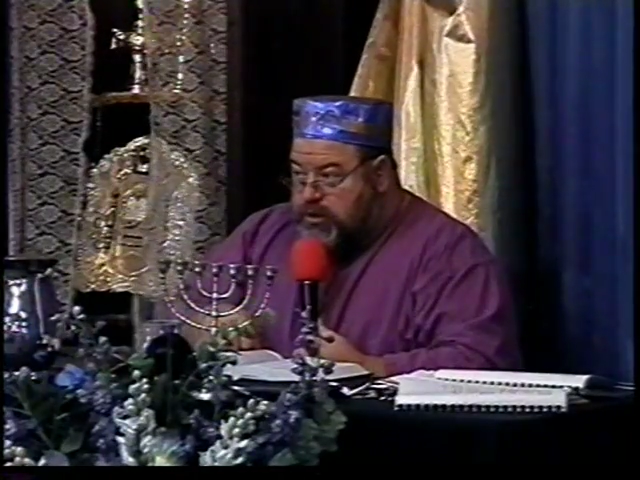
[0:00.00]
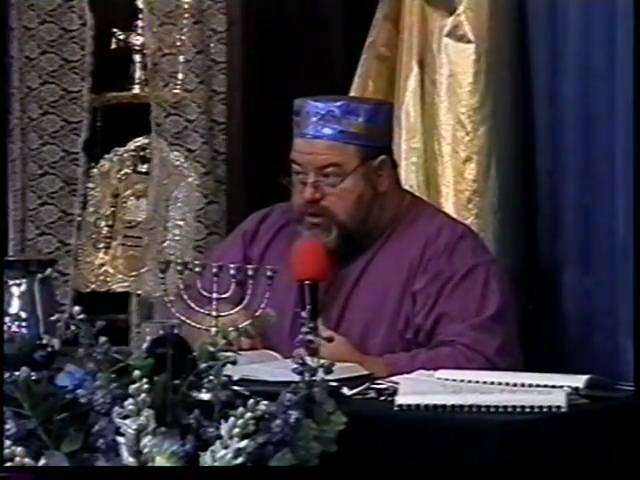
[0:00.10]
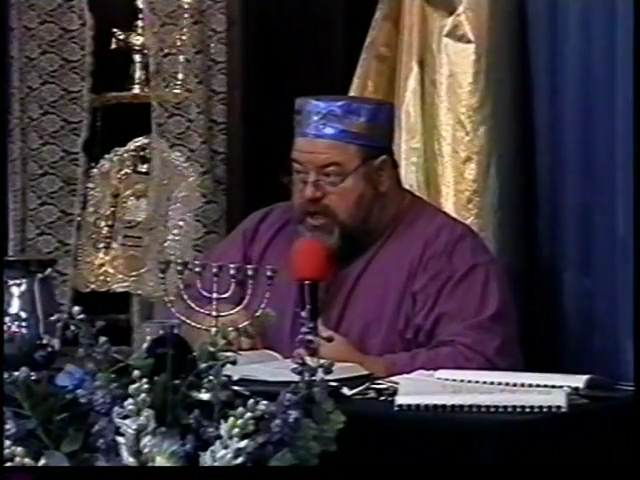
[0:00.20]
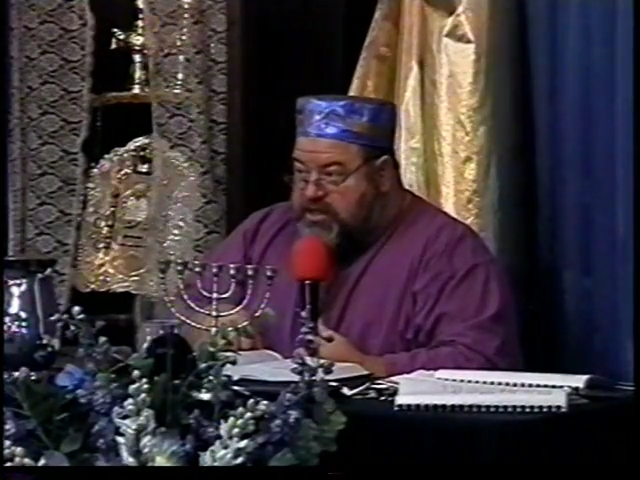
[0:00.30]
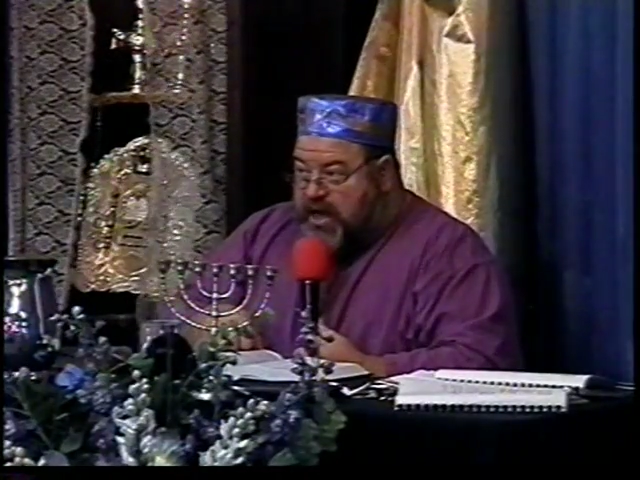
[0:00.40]

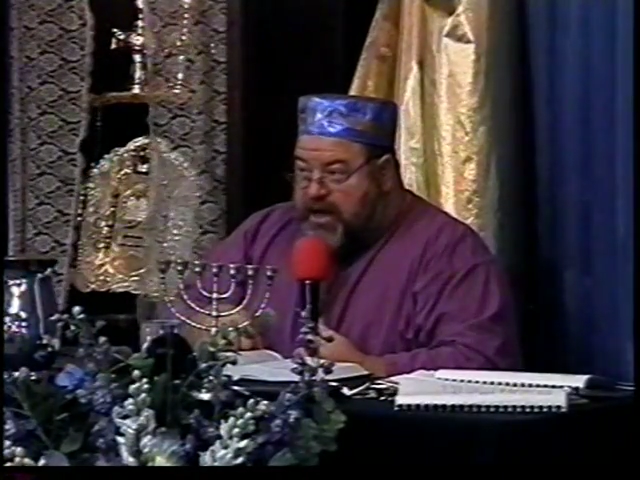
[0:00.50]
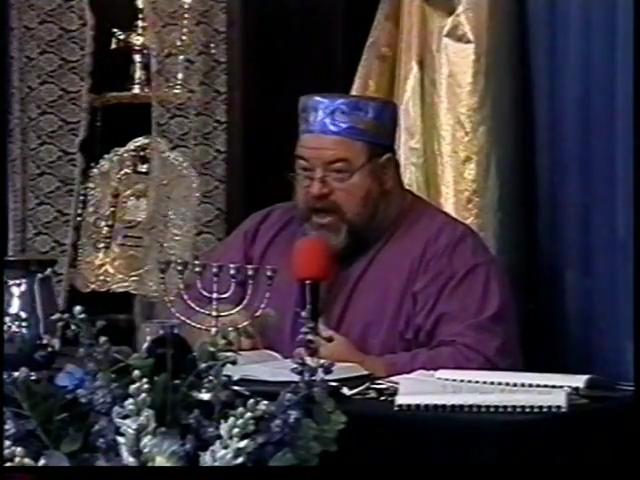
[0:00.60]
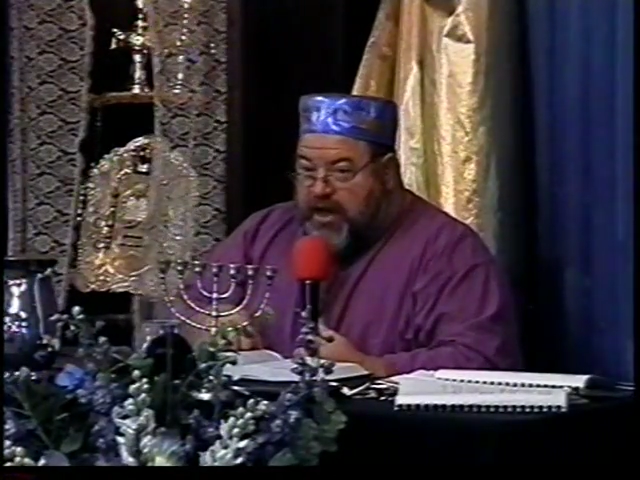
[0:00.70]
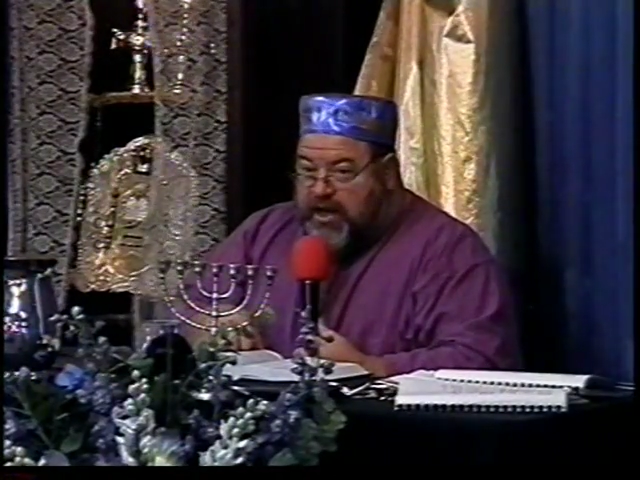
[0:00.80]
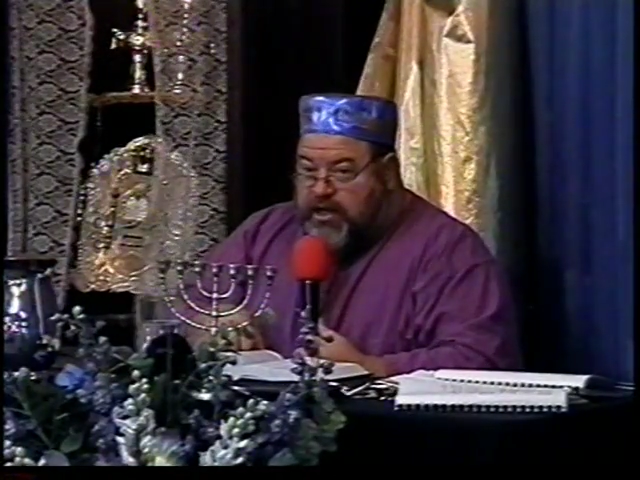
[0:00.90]
that is Hare
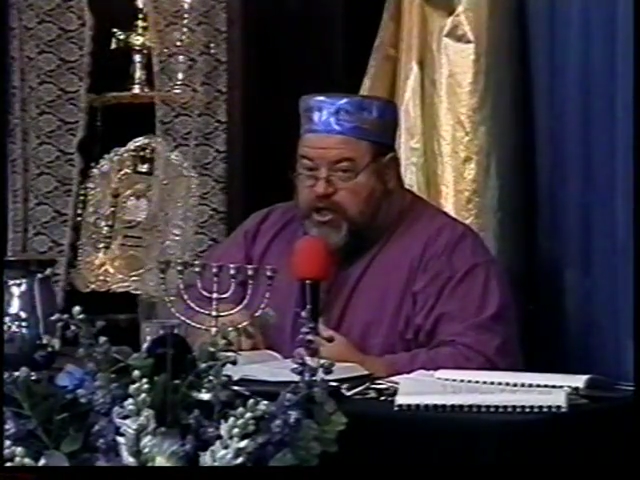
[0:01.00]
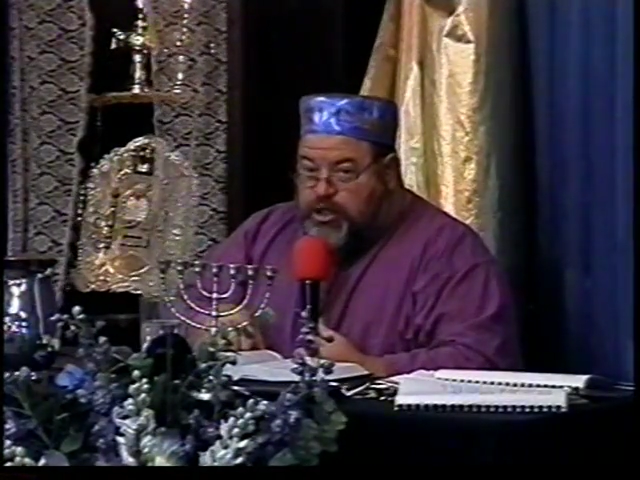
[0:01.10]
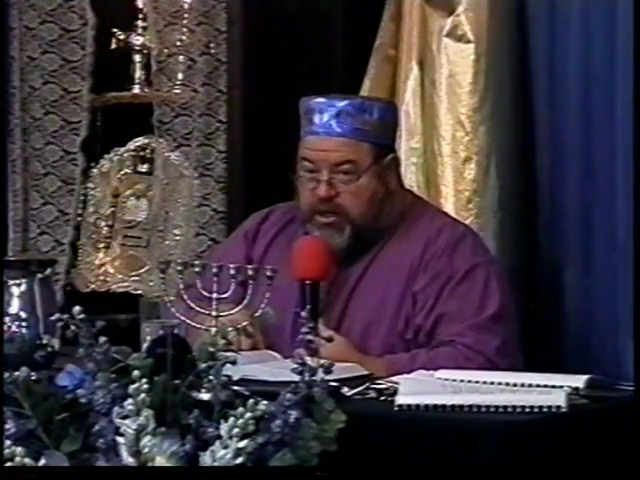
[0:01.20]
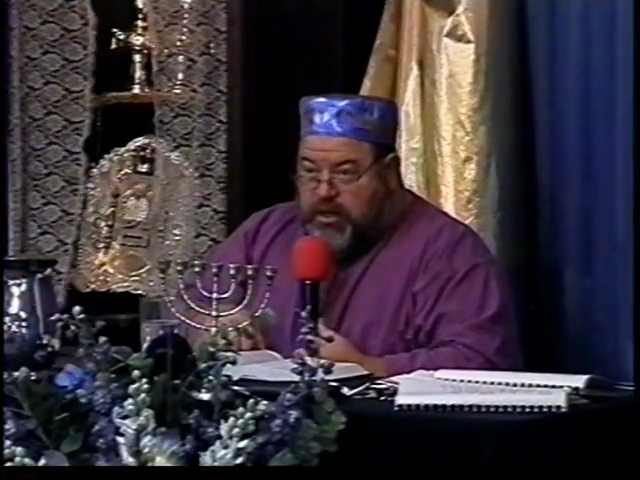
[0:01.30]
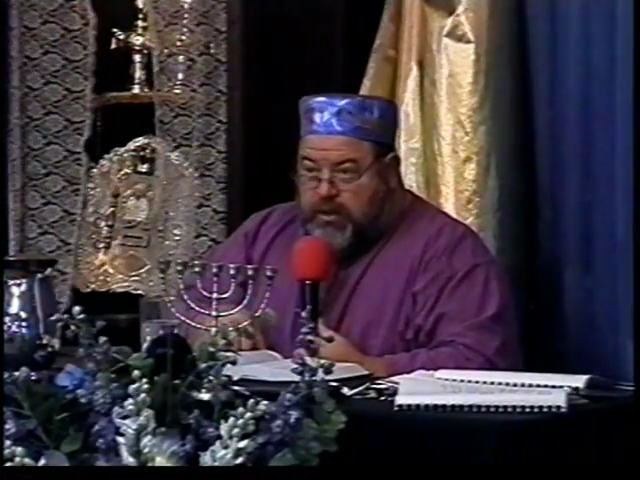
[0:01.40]
Hare
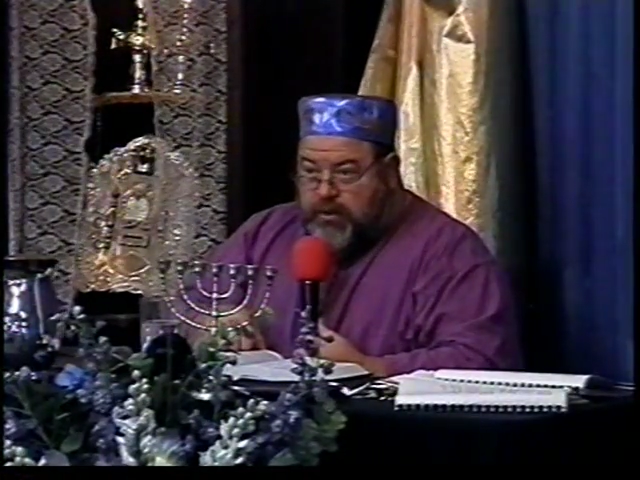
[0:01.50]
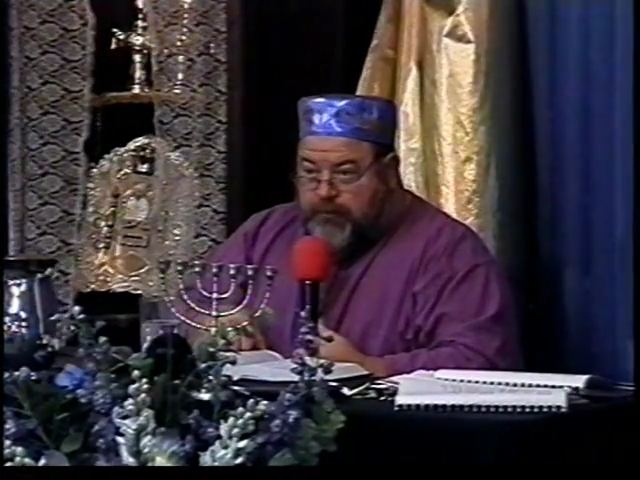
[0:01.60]
Krishna.